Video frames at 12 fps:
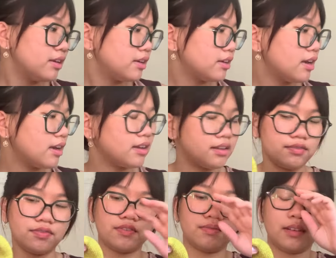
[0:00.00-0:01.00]
yeah,
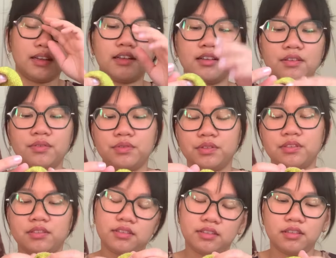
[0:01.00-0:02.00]
it was,